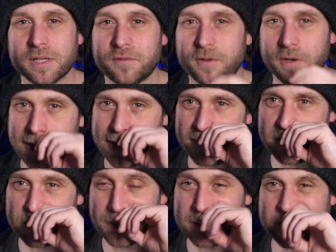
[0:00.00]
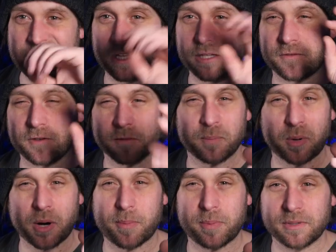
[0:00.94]
of your image. You can tell if you're
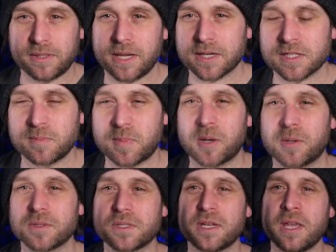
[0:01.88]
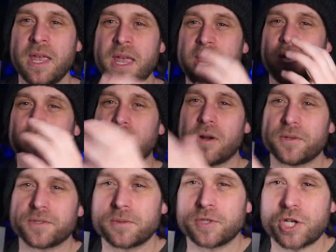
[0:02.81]
properly exposed and you can
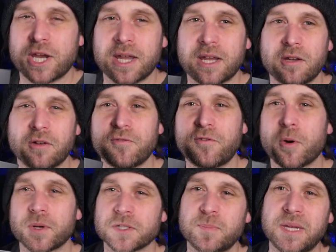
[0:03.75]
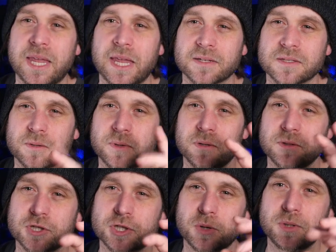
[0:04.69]
also check your focus peaking. So it'll
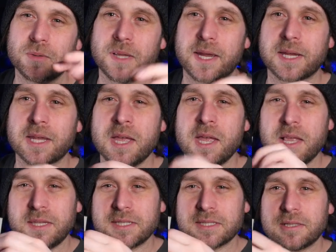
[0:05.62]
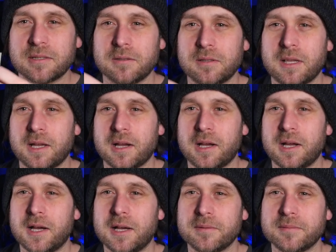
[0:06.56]
show you like these little,
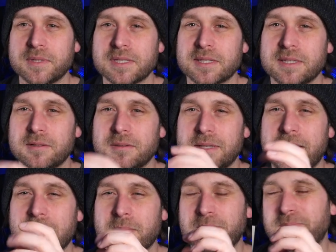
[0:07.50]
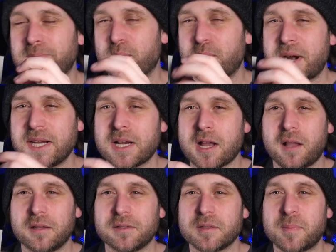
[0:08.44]
uh, these little like bright
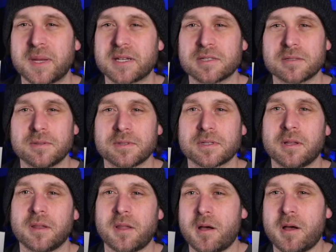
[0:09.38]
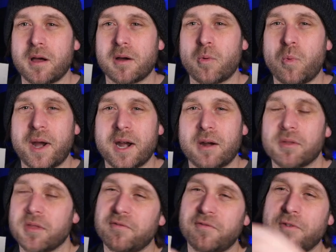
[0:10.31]
colored pixels along
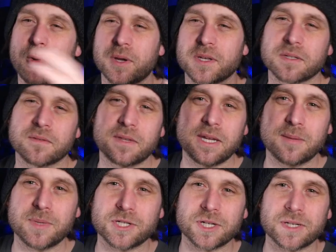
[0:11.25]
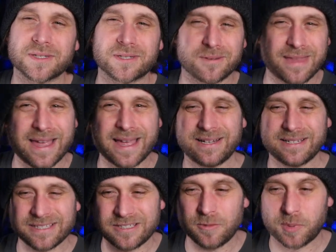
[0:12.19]
where the focus of the image is. So that
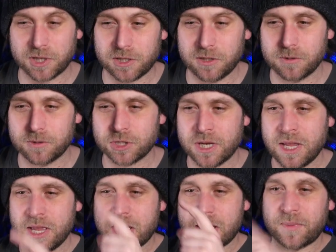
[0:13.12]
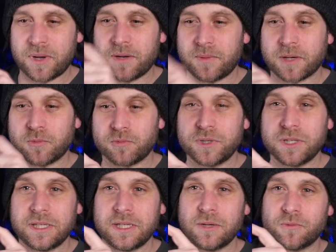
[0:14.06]
is super huge. I'm uh, like
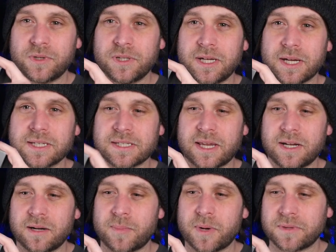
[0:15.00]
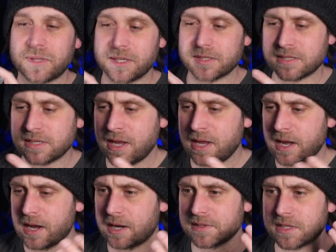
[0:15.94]
really, really excited about this.
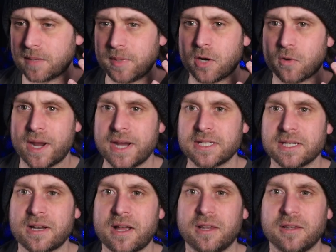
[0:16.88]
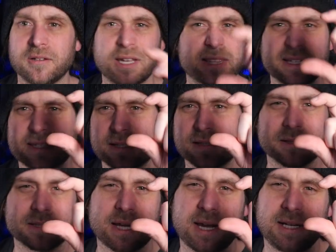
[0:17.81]
Uh, it's going to be great to now not look at this
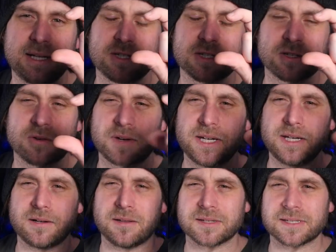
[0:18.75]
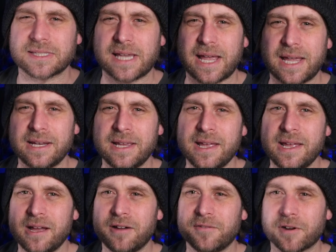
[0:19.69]
little tiny screen on the side
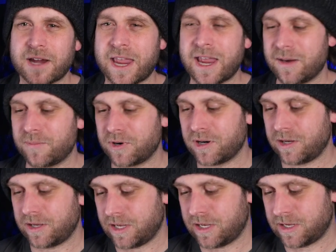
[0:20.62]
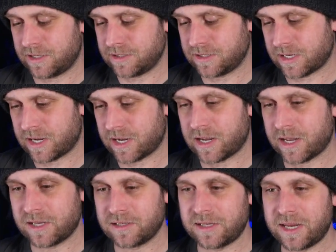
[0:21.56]
of your camera. And, uh,
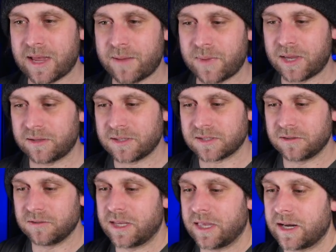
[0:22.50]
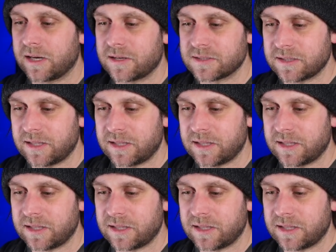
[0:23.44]
and yeah, man, let's look at it. Cause